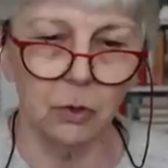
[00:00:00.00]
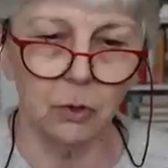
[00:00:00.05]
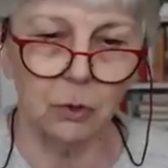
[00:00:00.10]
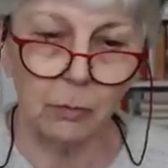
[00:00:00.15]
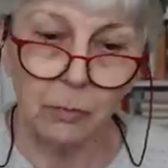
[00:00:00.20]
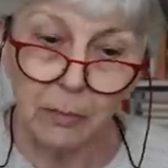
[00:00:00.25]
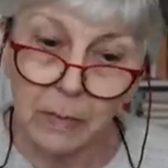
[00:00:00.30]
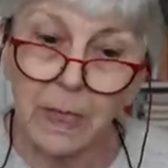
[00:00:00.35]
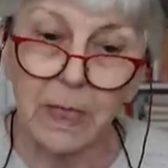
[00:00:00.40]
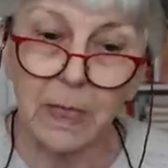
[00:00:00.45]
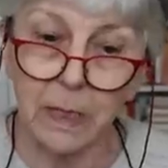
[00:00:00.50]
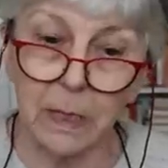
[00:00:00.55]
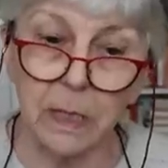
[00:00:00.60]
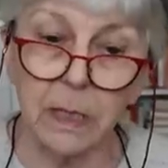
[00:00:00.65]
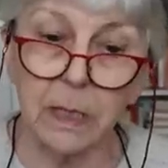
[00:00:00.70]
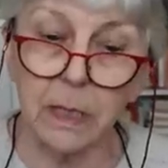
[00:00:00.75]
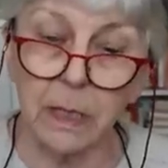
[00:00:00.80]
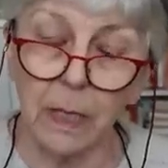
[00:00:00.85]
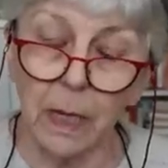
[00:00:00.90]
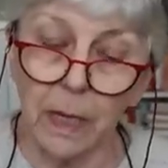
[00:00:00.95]
To
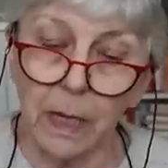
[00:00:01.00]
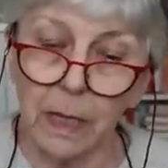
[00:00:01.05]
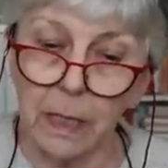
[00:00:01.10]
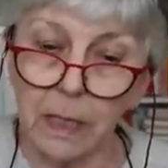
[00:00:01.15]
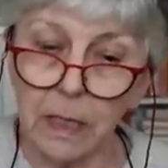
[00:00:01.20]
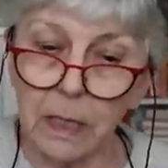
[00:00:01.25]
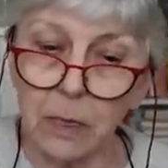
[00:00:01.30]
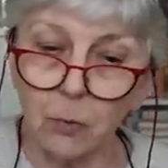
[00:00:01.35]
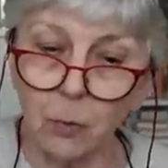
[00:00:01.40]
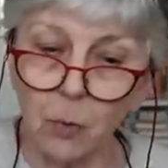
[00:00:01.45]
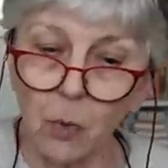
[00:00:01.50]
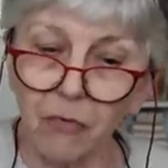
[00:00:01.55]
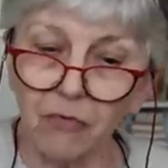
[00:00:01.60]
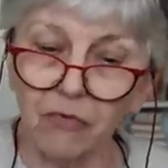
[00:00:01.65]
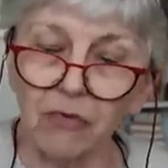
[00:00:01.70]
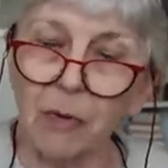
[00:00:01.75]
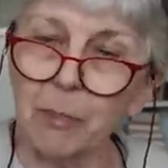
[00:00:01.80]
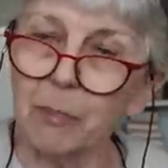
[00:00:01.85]
me, it was